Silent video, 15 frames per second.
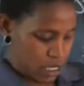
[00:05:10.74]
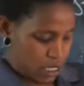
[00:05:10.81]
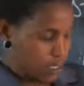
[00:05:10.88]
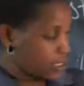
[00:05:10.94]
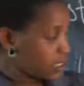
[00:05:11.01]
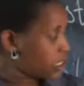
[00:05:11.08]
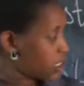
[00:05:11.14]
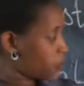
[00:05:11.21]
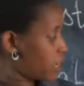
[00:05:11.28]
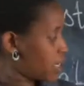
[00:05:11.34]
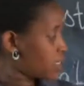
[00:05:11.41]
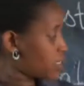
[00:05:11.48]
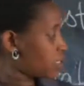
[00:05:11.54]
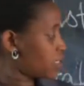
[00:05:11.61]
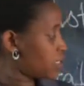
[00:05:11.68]
since
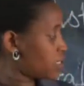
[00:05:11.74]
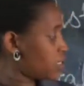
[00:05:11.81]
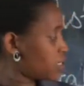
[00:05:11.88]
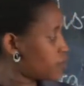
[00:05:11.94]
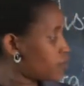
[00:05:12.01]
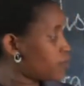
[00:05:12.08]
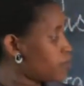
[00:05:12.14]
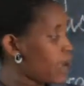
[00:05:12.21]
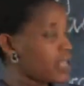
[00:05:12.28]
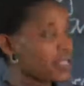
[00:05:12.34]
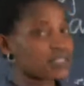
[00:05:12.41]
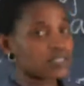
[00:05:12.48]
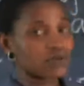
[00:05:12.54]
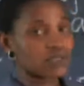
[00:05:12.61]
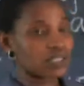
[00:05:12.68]
by
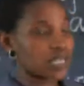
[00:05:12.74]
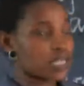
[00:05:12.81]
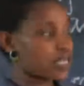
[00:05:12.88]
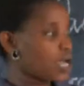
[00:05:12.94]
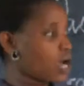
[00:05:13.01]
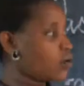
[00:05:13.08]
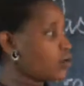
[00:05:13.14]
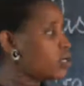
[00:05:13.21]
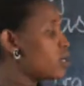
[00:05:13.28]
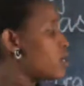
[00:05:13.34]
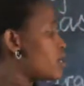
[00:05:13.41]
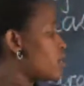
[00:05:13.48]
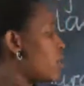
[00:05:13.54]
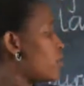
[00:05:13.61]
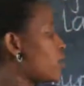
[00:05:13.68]
is not a noun,
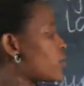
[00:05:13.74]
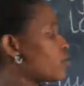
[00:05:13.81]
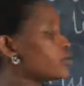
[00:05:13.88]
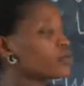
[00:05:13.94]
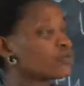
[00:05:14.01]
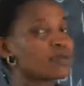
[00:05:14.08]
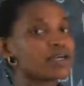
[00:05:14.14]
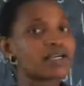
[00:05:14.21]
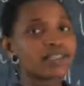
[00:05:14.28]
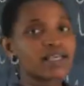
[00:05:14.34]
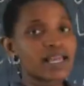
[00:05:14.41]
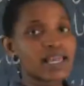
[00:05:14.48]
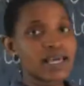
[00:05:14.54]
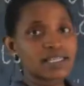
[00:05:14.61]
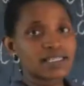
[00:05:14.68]
now we are going to make
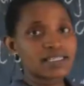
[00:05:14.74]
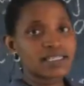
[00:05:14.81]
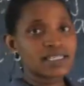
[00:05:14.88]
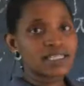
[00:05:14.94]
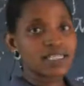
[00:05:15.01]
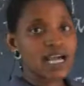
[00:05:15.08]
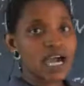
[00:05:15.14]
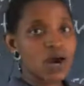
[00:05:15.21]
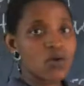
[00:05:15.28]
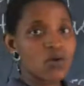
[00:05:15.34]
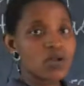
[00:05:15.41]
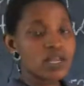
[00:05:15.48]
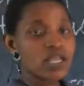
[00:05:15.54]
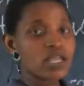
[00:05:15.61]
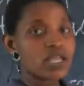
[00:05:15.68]
the last
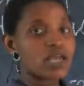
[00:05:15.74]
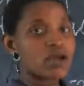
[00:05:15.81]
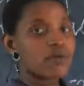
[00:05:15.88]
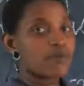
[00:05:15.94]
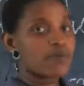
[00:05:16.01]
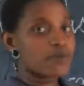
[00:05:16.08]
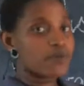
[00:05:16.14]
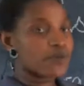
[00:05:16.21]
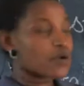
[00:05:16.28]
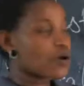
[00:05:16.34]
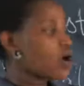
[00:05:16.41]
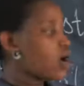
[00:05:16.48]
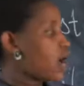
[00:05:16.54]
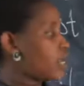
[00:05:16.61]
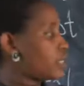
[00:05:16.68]
noun plural,
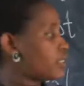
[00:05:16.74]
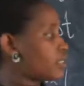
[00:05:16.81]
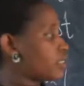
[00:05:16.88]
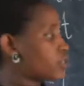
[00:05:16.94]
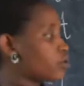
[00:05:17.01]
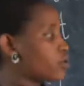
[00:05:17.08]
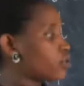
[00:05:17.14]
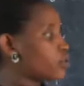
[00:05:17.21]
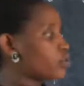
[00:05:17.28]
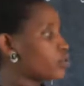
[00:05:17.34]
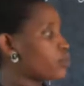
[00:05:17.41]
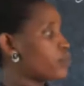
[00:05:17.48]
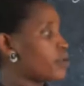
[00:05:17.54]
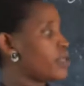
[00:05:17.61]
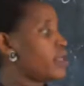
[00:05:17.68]
and it's going to
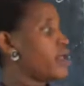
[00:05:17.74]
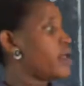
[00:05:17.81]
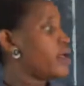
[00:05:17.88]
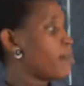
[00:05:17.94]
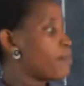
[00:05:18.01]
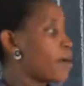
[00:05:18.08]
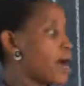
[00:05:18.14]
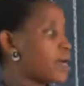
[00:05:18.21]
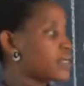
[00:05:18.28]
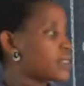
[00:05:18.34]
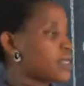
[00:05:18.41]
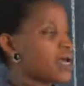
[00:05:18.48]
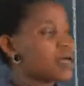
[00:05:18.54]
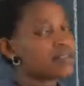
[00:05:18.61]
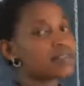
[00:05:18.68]
be
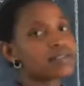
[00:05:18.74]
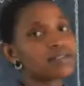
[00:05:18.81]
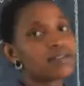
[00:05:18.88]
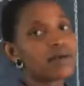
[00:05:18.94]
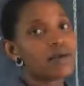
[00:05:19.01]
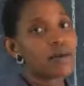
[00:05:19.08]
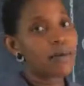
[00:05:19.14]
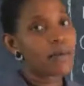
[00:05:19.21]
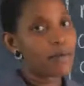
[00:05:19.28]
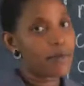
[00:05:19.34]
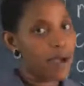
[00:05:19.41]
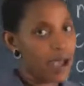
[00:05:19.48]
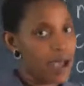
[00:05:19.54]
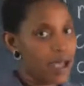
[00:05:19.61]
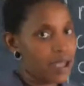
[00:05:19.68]
passers
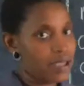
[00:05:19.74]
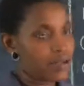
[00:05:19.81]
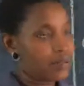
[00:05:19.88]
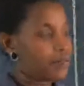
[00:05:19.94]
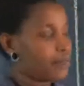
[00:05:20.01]
by.